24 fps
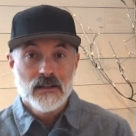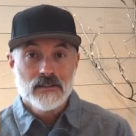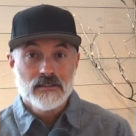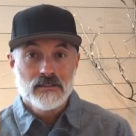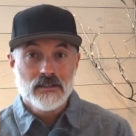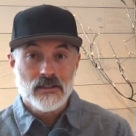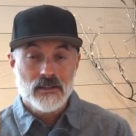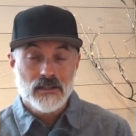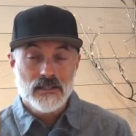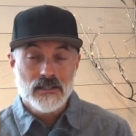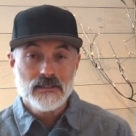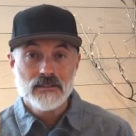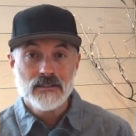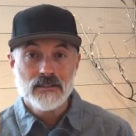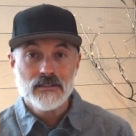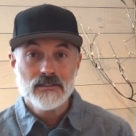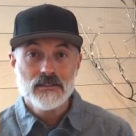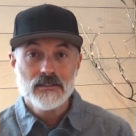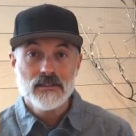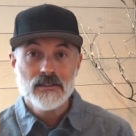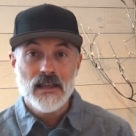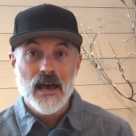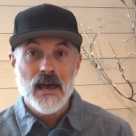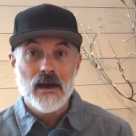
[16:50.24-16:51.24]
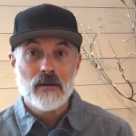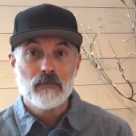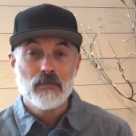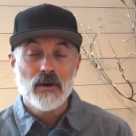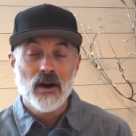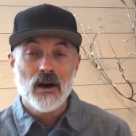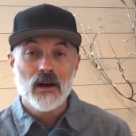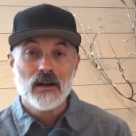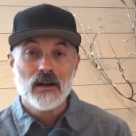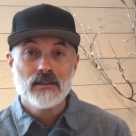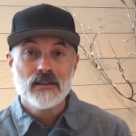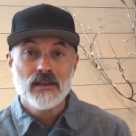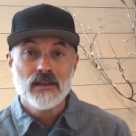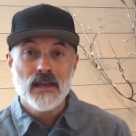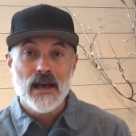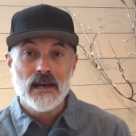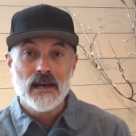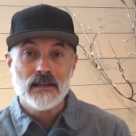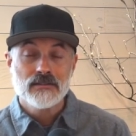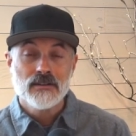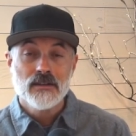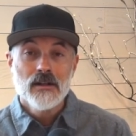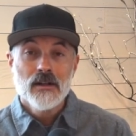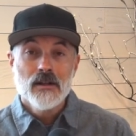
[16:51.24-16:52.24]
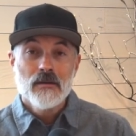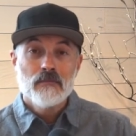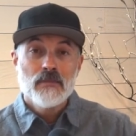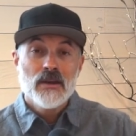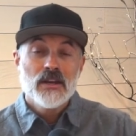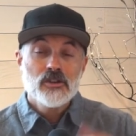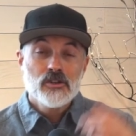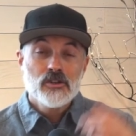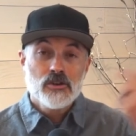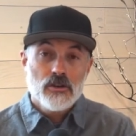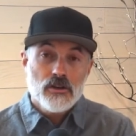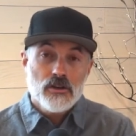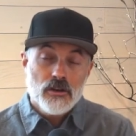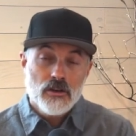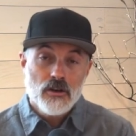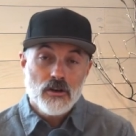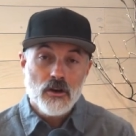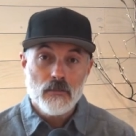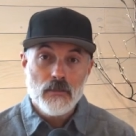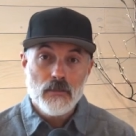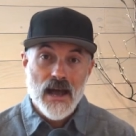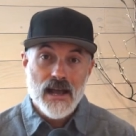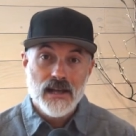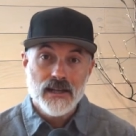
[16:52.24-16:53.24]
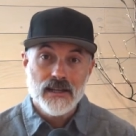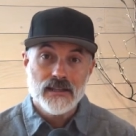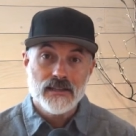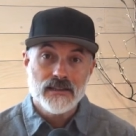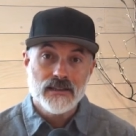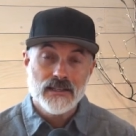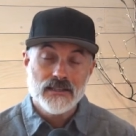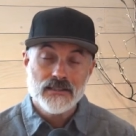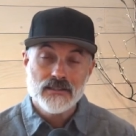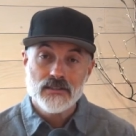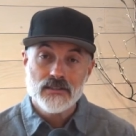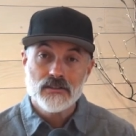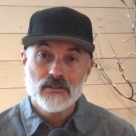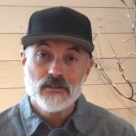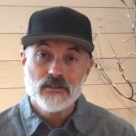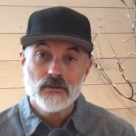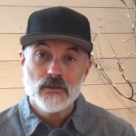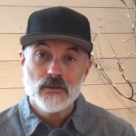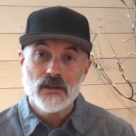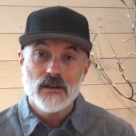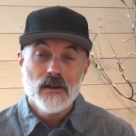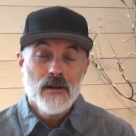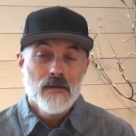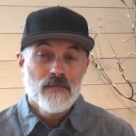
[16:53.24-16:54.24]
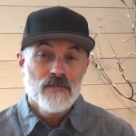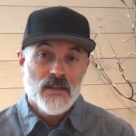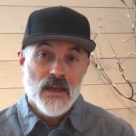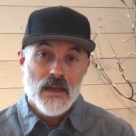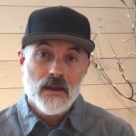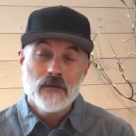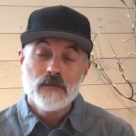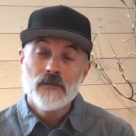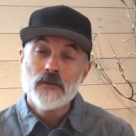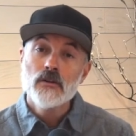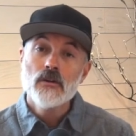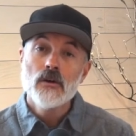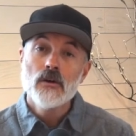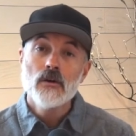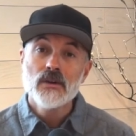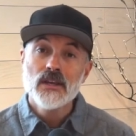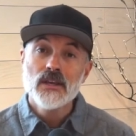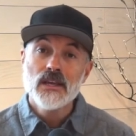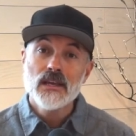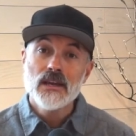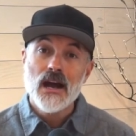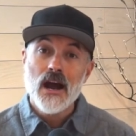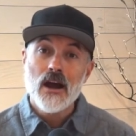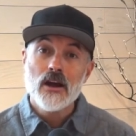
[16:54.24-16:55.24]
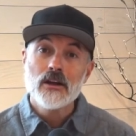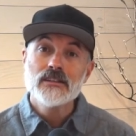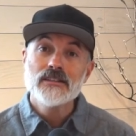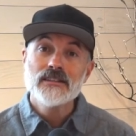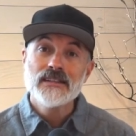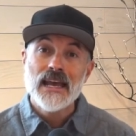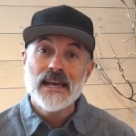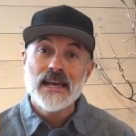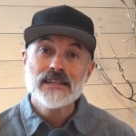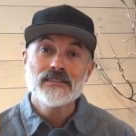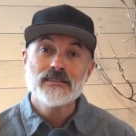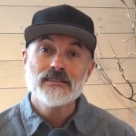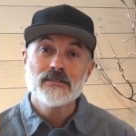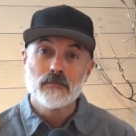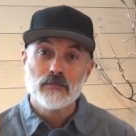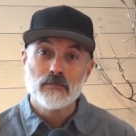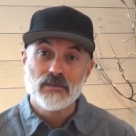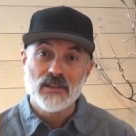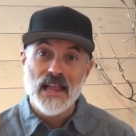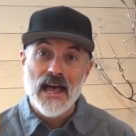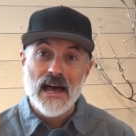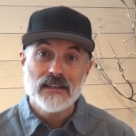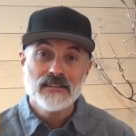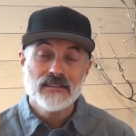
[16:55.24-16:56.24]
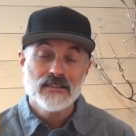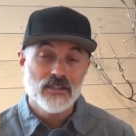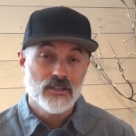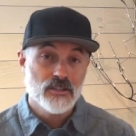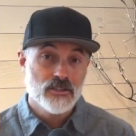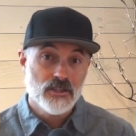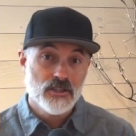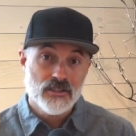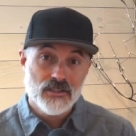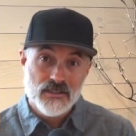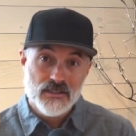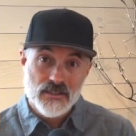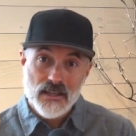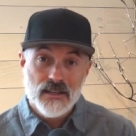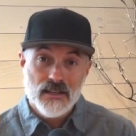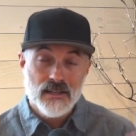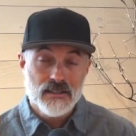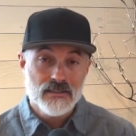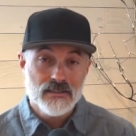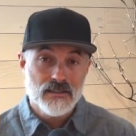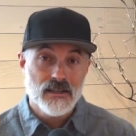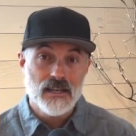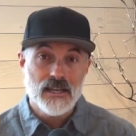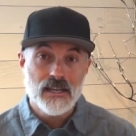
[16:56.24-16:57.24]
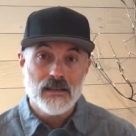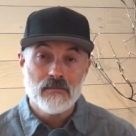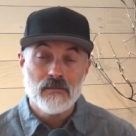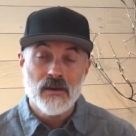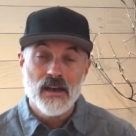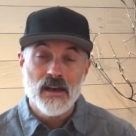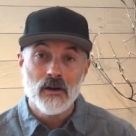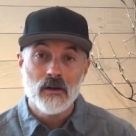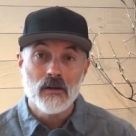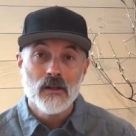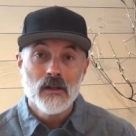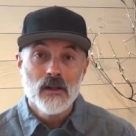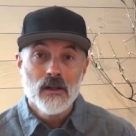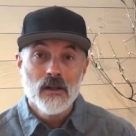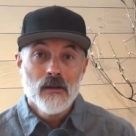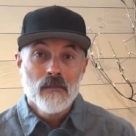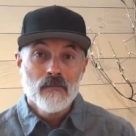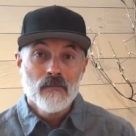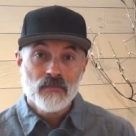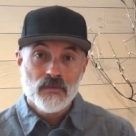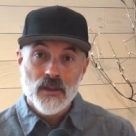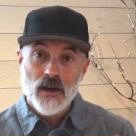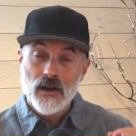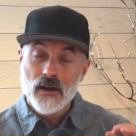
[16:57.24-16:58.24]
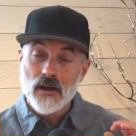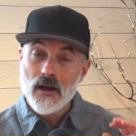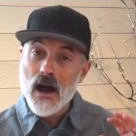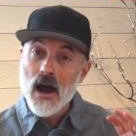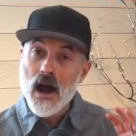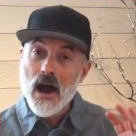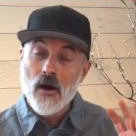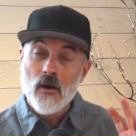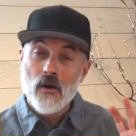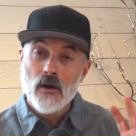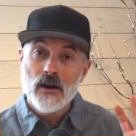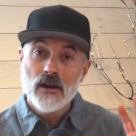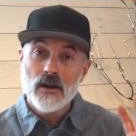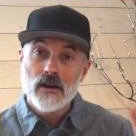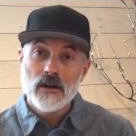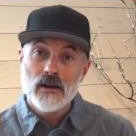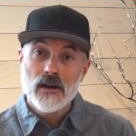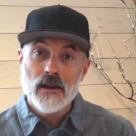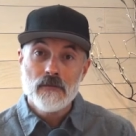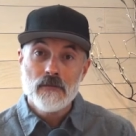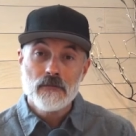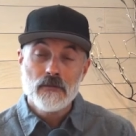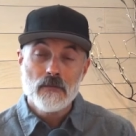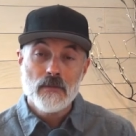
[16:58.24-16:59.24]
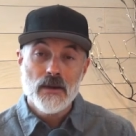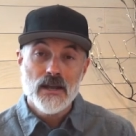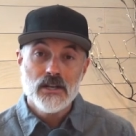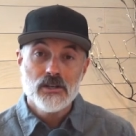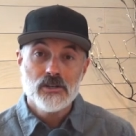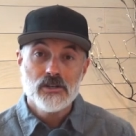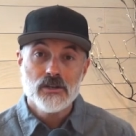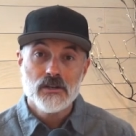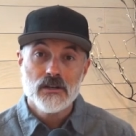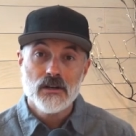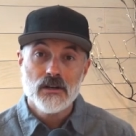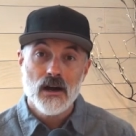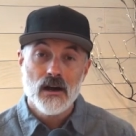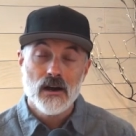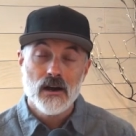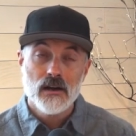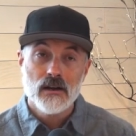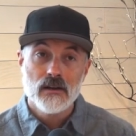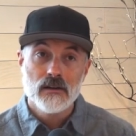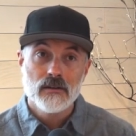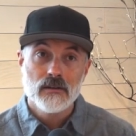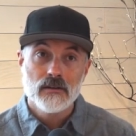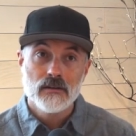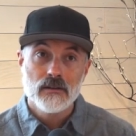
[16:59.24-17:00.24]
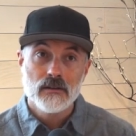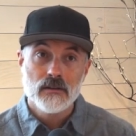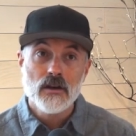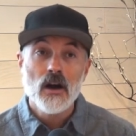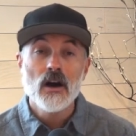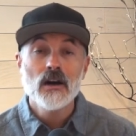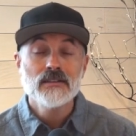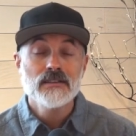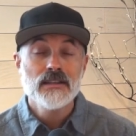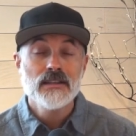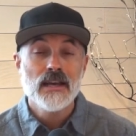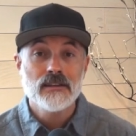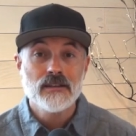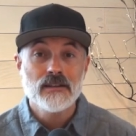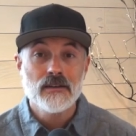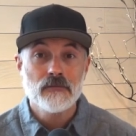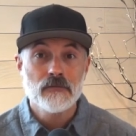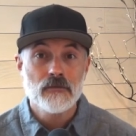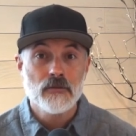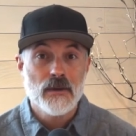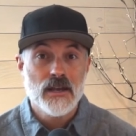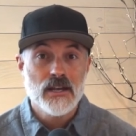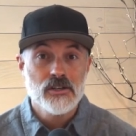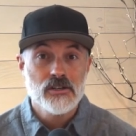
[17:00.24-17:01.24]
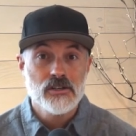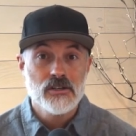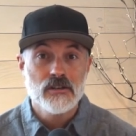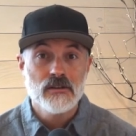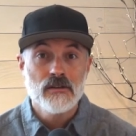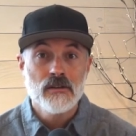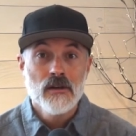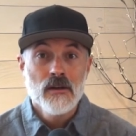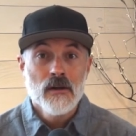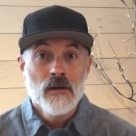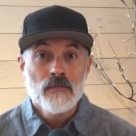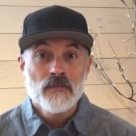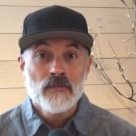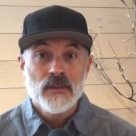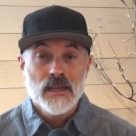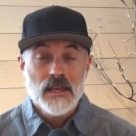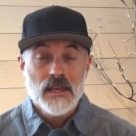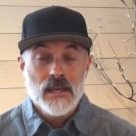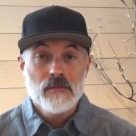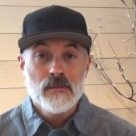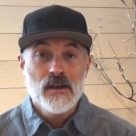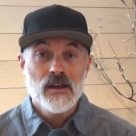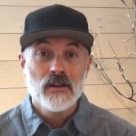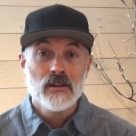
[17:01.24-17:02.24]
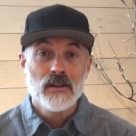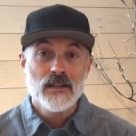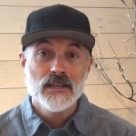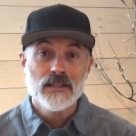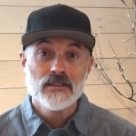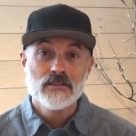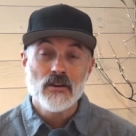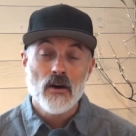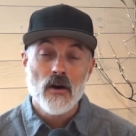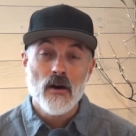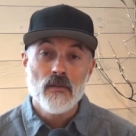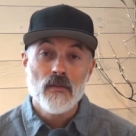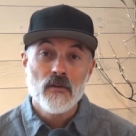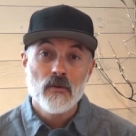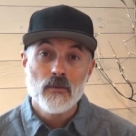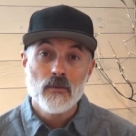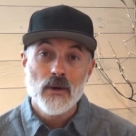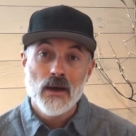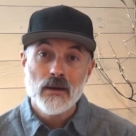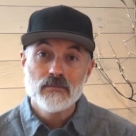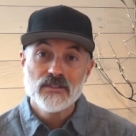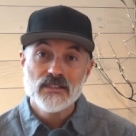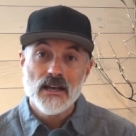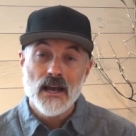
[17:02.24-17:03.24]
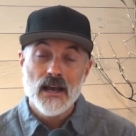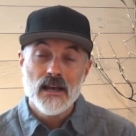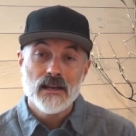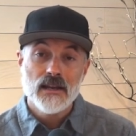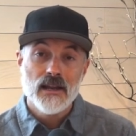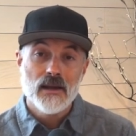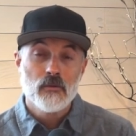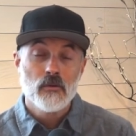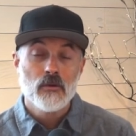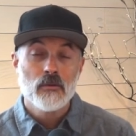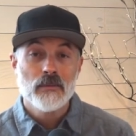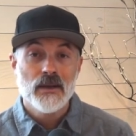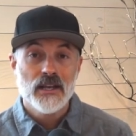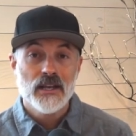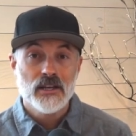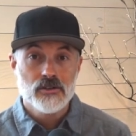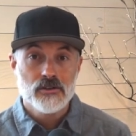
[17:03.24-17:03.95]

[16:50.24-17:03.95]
to listen to that podcast, make sure you go back and listen to it. And if you don't get our text blast, just send us an email. Uh, our information, uh, contact information, email is on the website, and we'll make